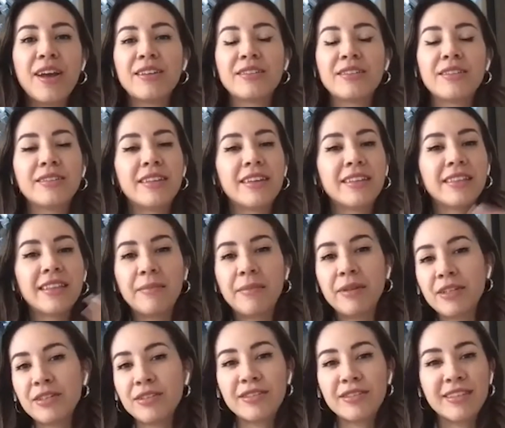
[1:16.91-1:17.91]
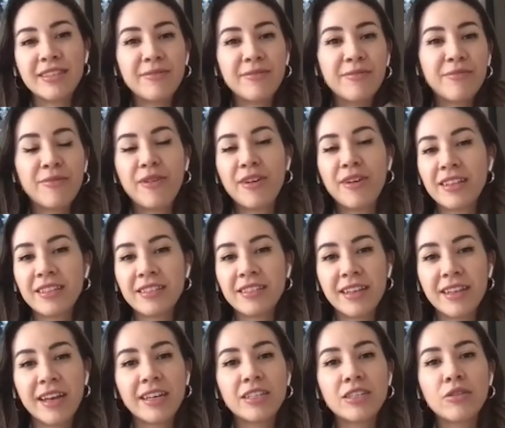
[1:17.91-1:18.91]
So I was like, let me just see what it's
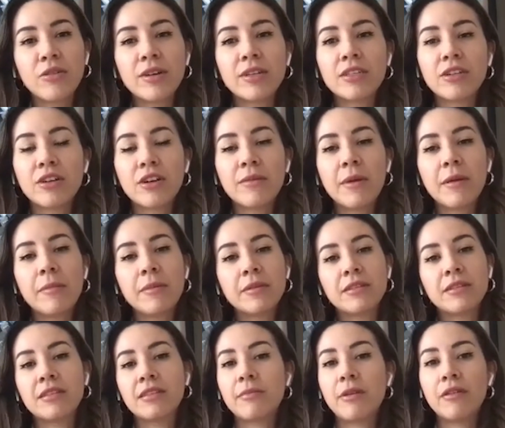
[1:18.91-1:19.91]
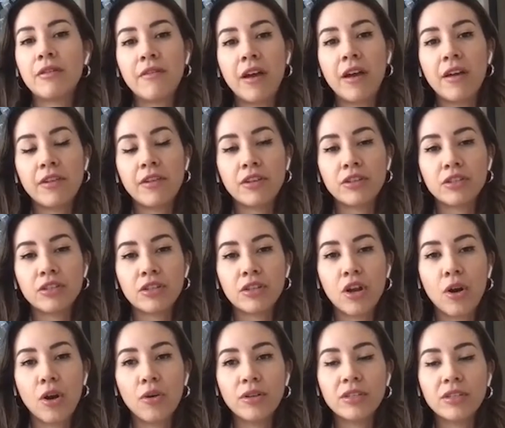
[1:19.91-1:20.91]
like. So I started my business about 5 years
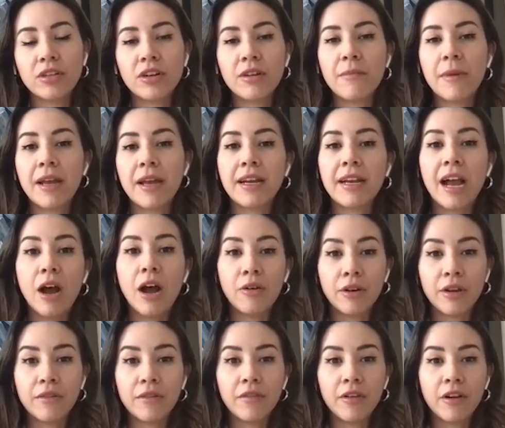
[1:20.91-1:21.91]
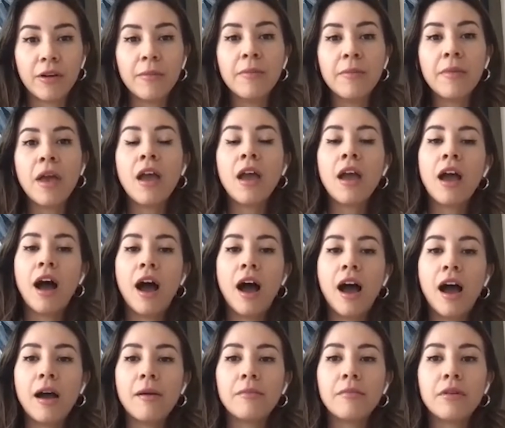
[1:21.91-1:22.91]
ago. I started my accounting firm.
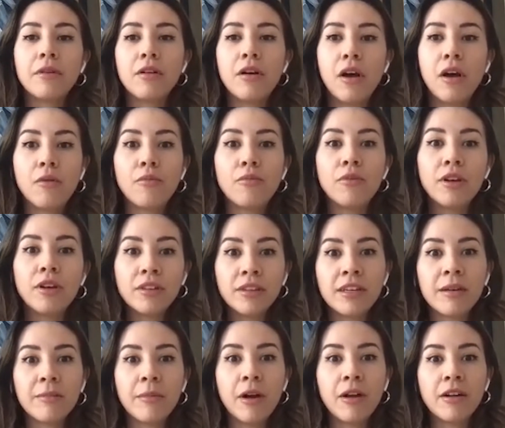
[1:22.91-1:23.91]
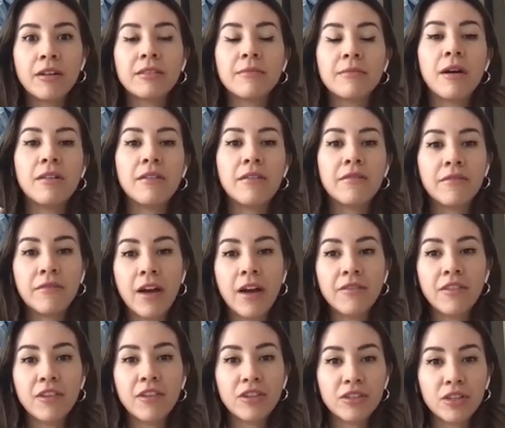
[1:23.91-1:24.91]
A weird thing about us about even
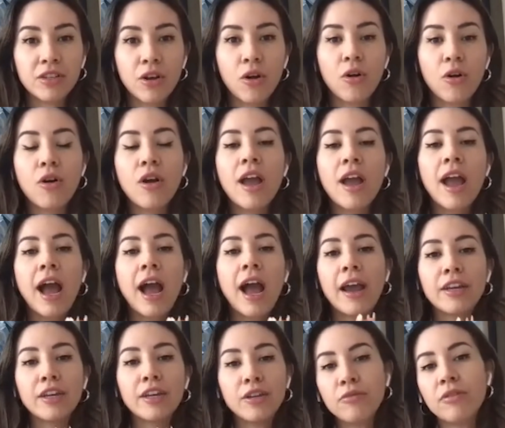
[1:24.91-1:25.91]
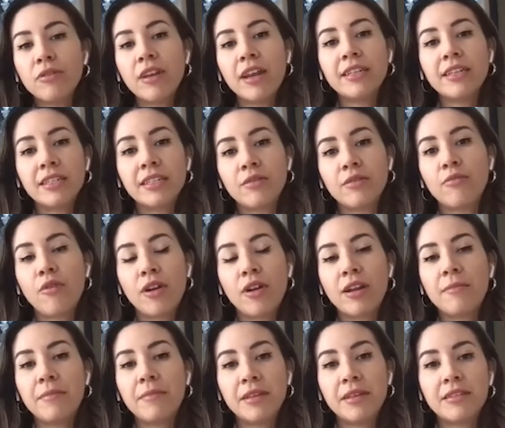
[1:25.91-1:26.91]
5 years ago, I knew that I didn't want
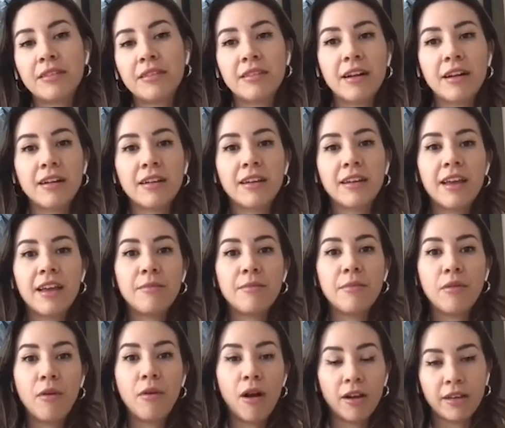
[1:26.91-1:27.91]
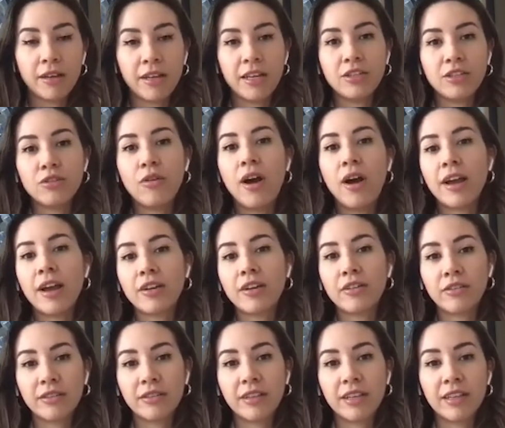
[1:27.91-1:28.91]
to be stuck in Milwaukee. So I
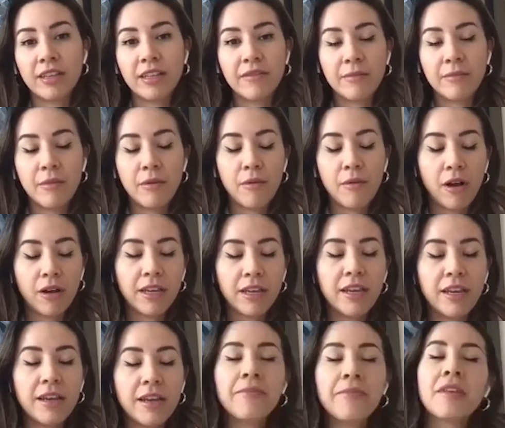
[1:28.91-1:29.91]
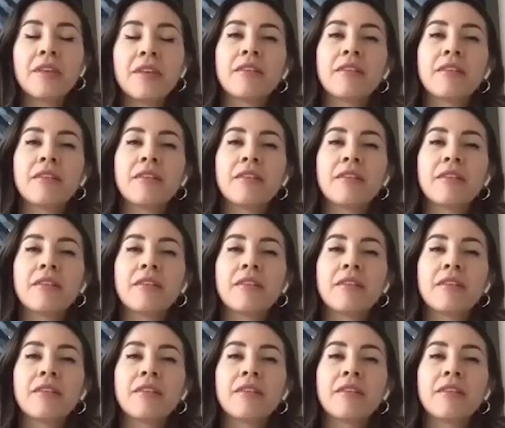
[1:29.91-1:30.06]
currently live in Milwaukee.